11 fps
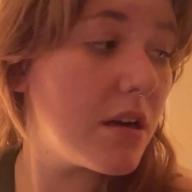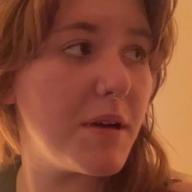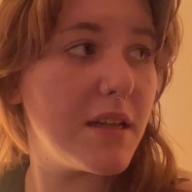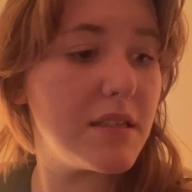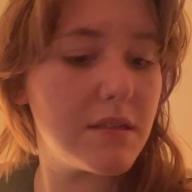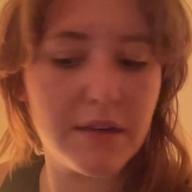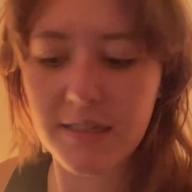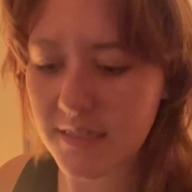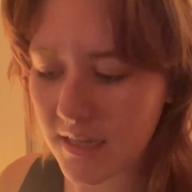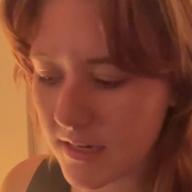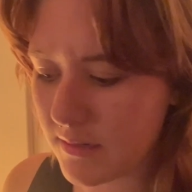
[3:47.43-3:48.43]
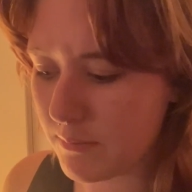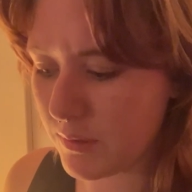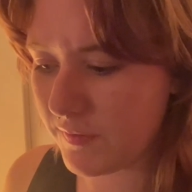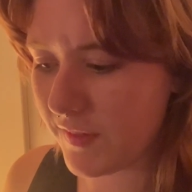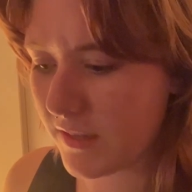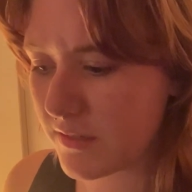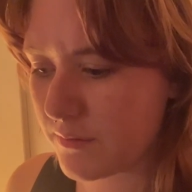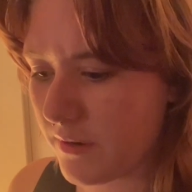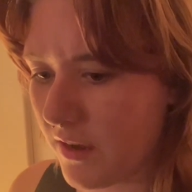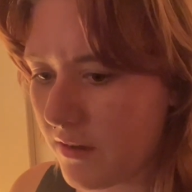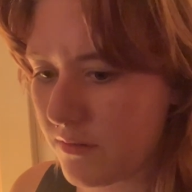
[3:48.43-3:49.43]
And so I decided to move things
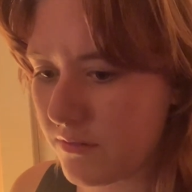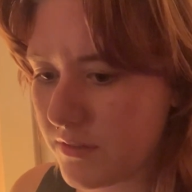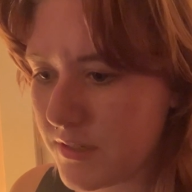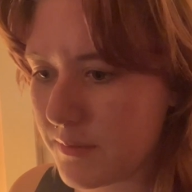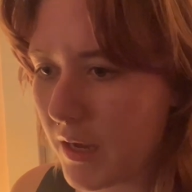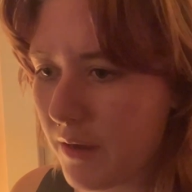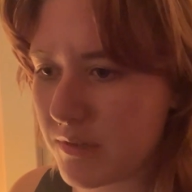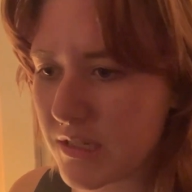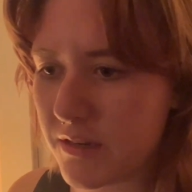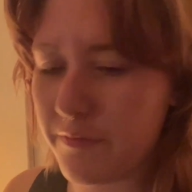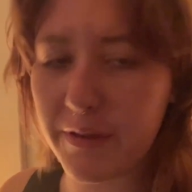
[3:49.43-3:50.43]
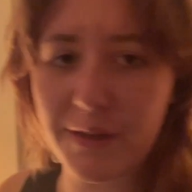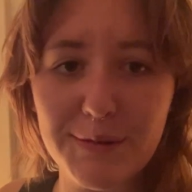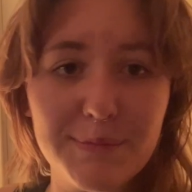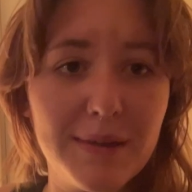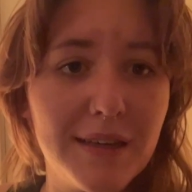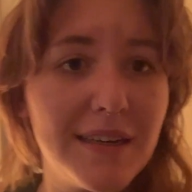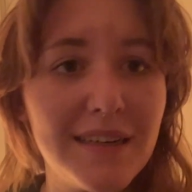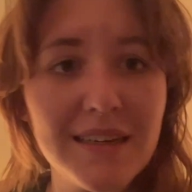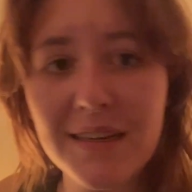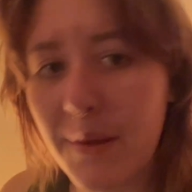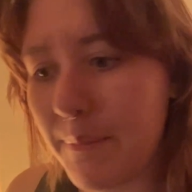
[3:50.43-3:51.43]
around. I was gonna film,
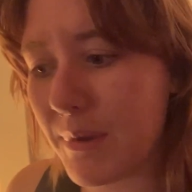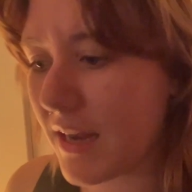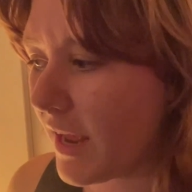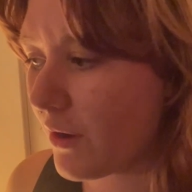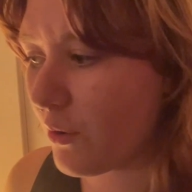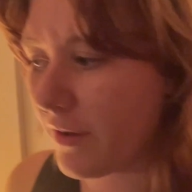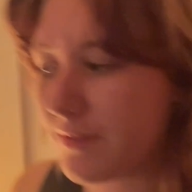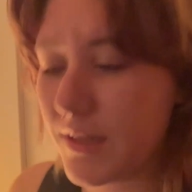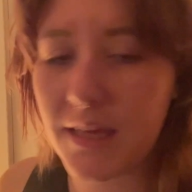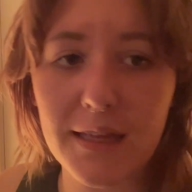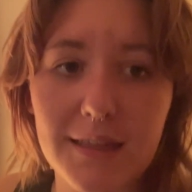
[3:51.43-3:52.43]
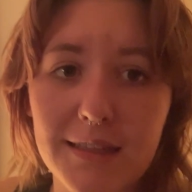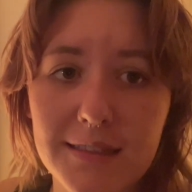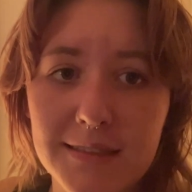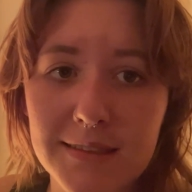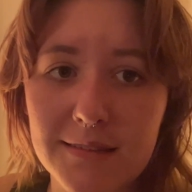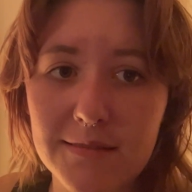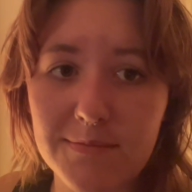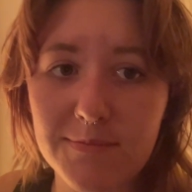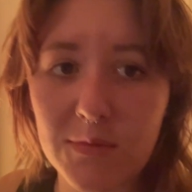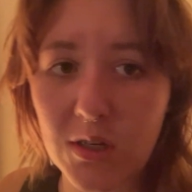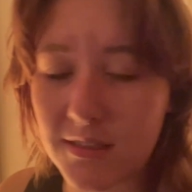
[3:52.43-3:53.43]
but now everything
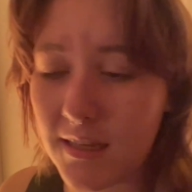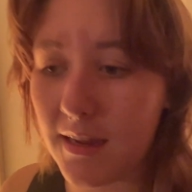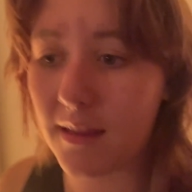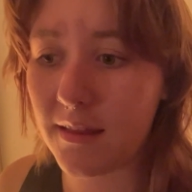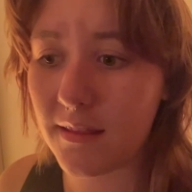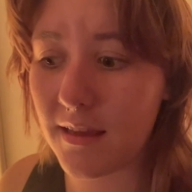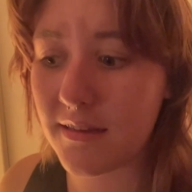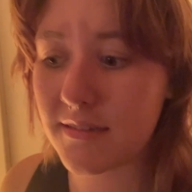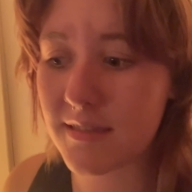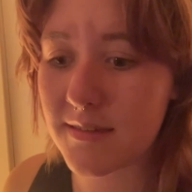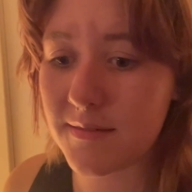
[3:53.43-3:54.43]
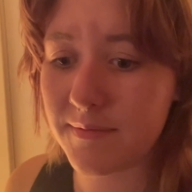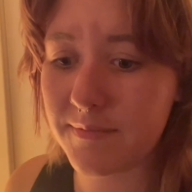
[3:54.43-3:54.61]
looks like this.